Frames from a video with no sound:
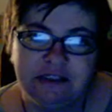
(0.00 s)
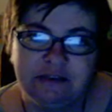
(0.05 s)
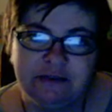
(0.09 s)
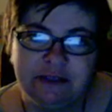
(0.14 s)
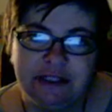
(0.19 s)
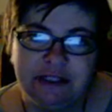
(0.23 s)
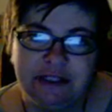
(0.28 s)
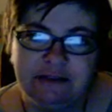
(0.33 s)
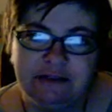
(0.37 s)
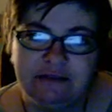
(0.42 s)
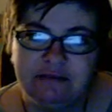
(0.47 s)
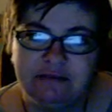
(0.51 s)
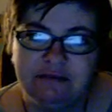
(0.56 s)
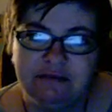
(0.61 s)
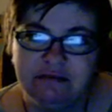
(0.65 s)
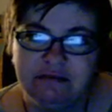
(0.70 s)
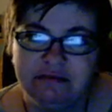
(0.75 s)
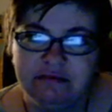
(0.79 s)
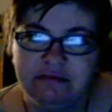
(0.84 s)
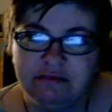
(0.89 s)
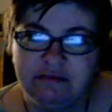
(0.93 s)
when I
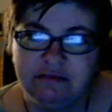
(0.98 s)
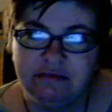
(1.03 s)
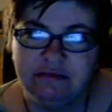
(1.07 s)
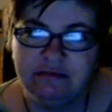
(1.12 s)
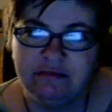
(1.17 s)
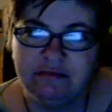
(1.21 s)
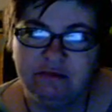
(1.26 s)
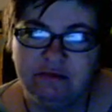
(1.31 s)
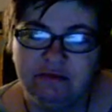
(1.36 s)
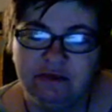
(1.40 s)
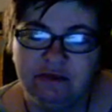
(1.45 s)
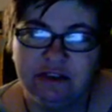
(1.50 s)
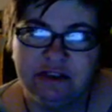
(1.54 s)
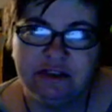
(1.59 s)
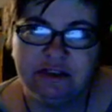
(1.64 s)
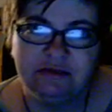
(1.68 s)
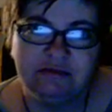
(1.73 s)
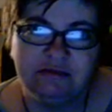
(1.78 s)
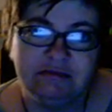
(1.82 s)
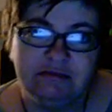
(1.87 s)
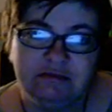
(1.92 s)

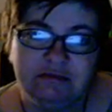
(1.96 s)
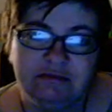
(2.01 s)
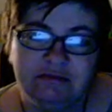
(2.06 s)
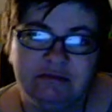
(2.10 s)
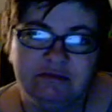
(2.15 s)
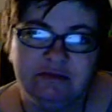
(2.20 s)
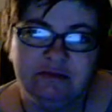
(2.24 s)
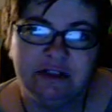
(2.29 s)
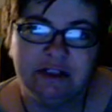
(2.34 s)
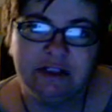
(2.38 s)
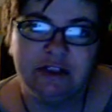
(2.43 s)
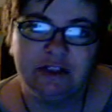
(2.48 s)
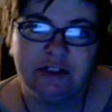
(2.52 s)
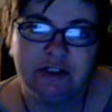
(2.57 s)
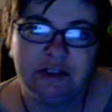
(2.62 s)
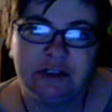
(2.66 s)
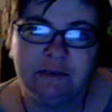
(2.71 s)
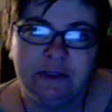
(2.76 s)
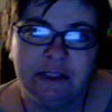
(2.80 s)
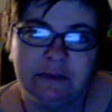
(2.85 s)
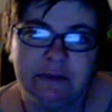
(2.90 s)
wasn't really
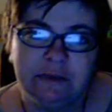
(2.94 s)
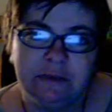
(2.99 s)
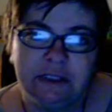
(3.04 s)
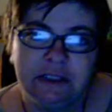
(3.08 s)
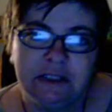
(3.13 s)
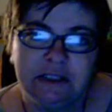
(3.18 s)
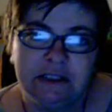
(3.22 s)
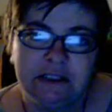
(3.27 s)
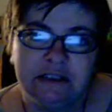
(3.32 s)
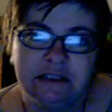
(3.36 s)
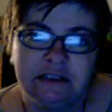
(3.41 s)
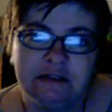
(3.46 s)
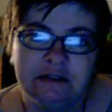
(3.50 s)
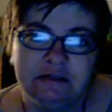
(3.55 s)
sure what it was,